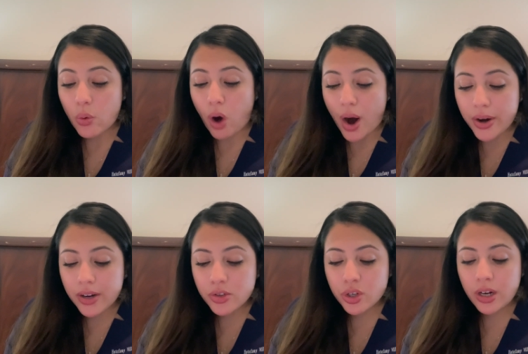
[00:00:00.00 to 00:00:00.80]
how are you
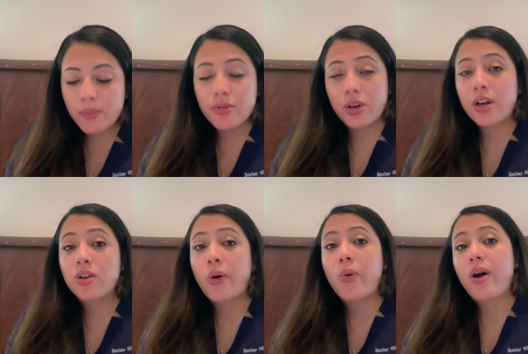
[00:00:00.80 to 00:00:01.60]
going to treat them? So you're going to
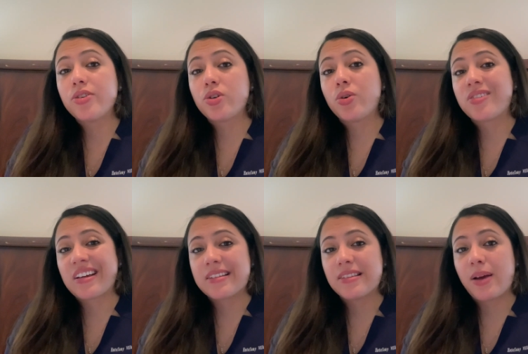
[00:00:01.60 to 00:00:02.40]
go onto your
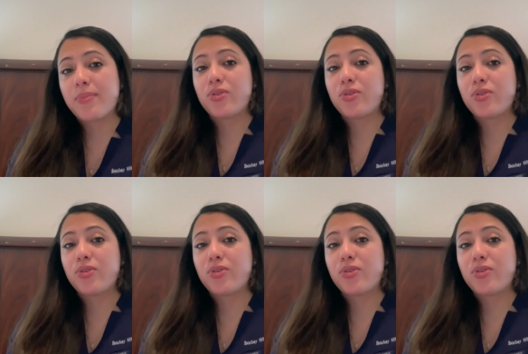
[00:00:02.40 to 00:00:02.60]
second step.